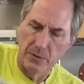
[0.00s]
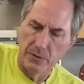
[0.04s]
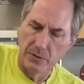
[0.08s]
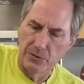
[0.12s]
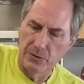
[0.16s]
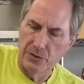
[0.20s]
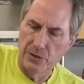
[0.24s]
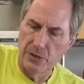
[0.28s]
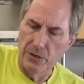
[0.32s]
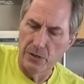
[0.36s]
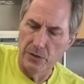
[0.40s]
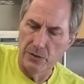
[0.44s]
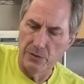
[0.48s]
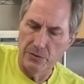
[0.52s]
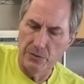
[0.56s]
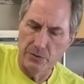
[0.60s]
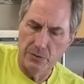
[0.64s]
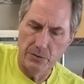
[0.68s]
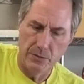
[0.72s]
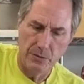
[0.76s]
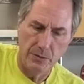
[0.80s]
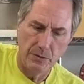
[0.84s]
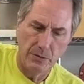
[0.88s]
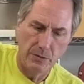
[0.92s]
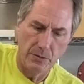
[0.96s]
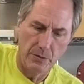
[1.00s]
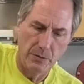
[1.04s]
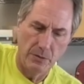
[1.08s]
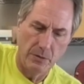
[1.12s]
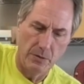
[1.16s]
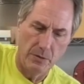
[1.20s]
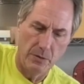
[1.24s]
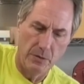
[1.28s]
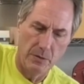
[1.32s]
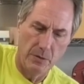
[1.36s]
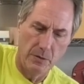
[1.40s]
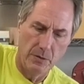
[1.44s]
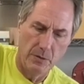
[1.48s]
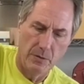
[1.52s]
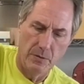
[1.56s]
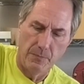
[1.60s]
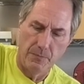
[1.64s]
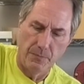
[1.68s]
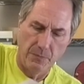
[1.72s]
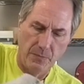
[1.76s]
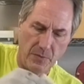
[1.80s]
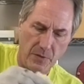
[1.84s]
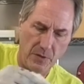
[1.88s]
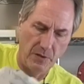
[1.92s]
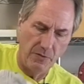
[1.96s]
tint
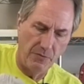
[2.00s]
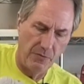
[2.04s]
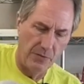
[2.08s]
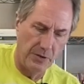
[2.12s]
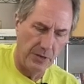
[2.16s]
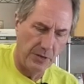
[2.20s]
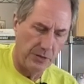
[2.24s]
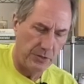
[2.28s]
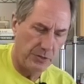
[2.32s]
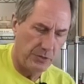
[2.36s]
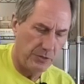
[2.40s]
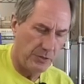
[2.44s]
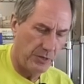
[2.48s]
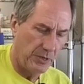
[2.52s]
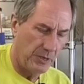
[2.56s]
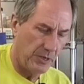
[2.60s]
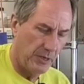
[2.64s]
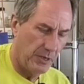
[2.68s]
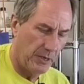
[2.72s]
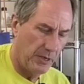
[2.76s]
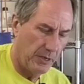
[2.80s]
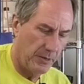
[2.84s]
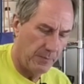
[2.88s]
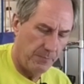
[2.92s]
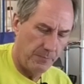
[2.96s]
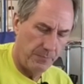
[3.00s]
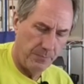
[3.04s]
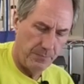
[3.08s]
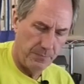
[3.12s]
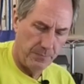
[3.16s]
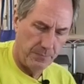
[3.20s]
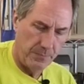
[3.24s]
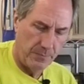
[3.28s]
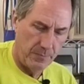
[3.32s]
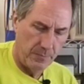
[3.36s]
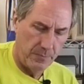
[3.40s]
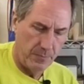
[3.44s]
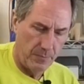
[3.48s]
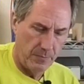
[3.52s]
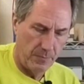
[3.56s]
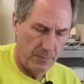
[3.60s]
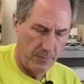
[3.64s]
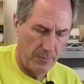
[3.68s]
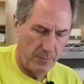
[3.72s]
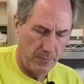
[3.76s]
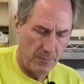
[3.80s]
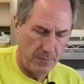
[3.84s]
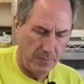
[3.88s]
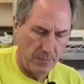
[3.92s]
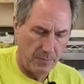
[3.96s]
the finish again.
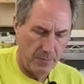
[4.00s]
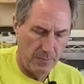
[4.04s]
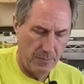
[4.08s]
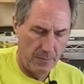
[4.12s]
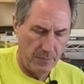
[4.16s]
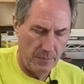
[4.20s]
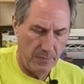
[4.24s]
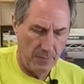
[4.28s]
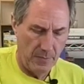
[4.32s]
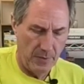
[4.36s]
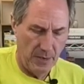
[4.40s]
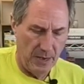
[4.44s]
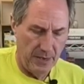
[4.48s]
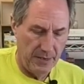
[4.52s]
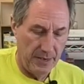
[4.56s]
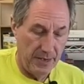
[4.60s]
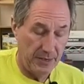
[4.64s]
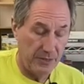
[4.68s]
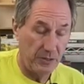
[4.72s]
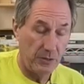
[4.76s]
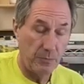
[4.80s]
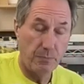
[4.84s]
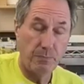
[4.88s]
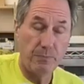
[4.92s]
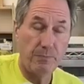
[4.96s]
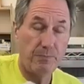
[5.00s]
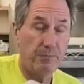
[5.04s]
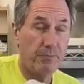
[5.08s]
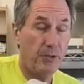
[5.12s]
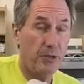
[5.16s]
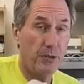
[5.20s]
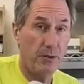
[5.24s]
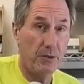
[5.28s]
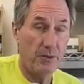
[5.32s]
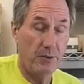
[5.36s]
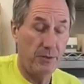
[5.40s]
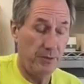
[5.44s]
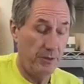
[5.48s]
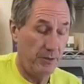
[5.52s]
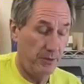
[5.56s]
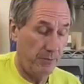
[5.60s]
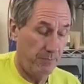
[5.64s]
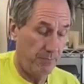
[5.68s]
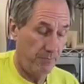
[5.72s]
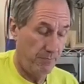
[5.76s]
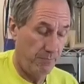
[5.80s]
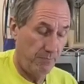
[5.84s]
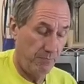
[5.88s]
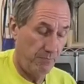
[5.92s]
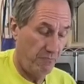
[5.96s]
And that's purely
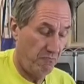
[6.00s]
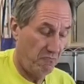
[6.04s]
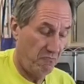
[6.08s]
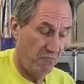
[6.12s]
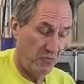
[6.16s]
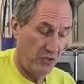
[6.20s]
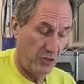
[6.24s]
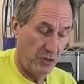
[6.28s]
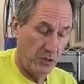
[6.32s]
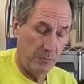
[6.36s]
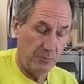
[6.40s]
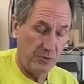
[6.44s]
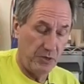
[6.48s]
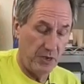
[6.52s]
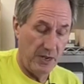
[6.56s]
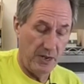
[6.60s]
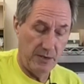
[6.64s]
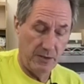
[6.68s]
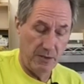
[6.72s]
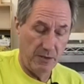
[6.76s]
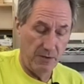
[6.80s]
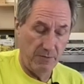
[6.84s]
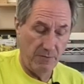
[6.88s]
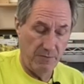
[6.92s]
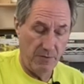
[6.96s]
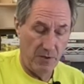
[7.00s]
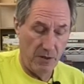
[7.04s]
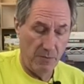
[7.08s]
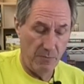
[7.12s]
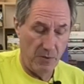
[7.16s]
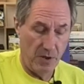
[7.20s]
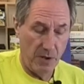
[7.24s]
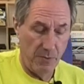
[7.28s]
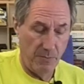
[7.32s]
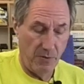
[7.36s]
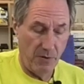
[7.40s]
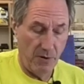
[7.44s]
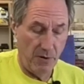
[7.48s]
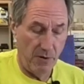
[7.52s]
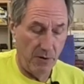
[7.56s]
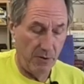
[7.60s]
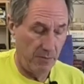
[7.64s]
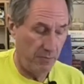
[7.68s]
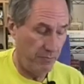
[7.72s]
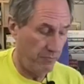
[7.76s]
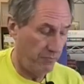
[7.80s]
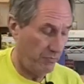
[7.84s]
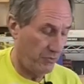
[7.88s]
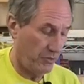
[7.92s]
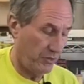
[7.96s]
subjective on my part.
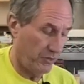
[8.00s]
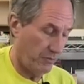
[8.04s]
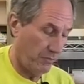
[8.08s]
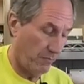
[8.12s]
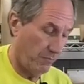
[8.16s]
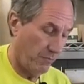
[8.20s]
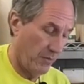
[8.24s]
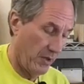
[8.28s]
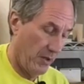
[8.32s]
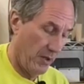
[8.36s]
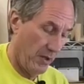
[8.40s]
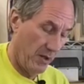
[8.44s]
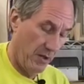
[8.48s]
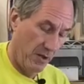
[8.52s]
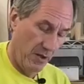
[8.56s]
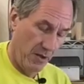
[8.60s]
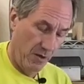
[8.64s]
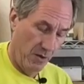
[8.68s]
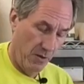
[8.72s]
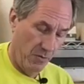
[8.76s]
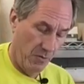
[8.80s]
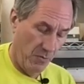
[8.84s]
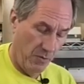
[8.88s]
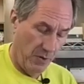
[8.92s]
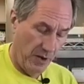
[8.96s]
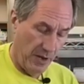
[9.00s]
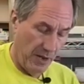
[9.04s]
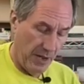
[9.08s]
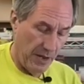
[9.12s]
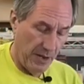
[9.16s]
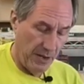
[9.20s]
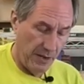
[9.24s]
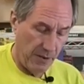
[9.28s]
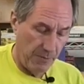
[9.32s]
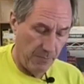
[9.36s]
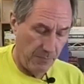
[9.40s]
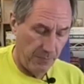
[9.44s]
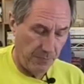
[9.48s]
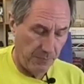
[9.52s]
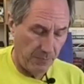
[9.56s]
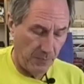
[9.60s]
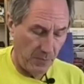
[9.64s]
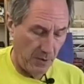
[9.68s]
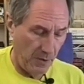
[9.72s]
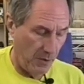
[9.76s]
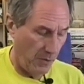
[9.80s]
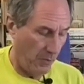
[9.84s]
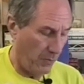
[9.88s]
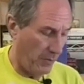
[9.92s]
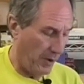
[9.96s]
What I,
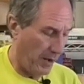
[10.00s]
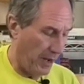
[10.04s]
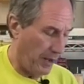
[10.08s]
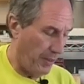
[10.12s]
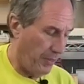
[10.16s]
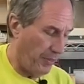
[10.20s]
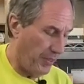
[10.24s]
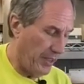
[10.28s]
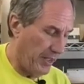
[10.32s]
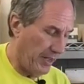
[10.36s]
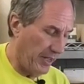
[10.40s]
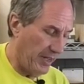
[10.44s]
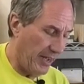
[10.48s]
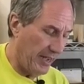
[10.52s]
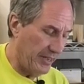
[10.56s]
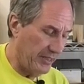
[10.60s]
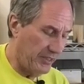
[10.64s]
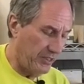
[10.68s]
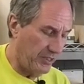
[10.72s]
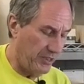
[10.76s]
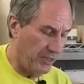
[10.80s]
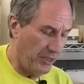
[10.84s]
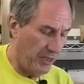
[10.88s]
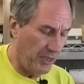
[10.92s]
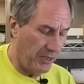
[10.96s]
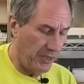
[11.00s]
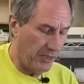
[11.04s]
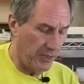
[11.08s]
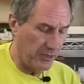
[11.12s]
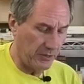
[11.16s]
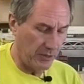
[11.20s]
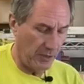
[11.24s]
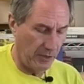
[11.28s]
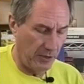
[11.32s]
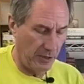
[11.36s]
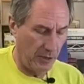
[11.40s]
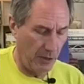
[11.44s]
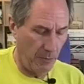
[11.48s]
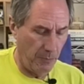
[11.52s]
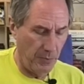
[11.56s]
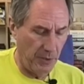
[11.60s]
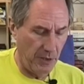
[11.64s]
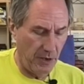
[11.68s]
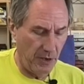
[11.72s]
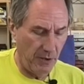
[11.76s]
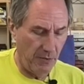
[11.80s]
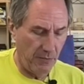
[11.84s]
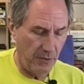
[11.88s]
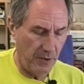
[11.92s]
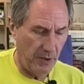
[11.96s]
what I think I see is a little
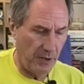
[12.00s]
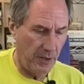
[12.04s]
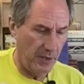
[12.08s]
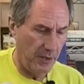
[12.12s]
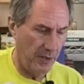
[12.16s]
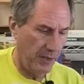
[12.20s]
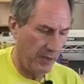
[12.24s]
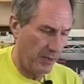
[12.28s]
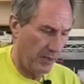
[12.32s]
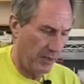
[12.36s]
bit of a,